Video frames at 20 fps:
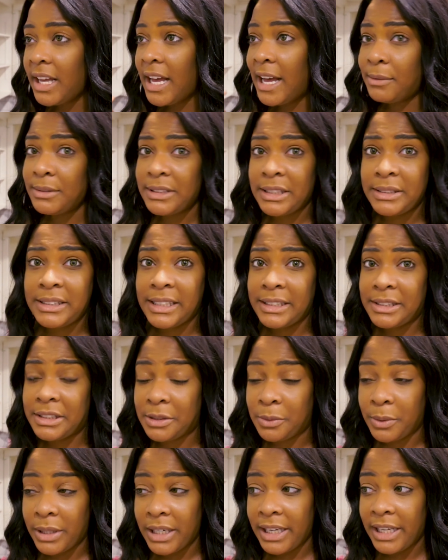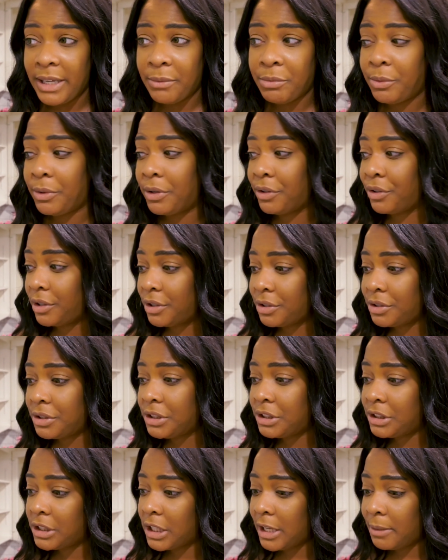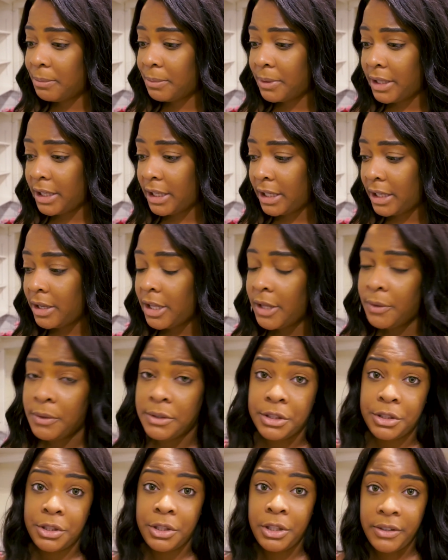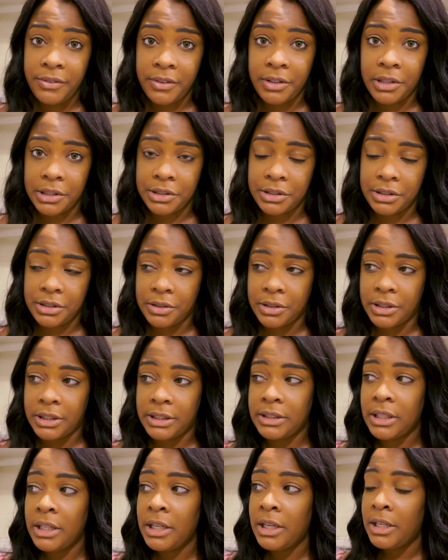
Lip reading: I was outside sweating. We went grocery shopping. I went to 2 different grocery stores.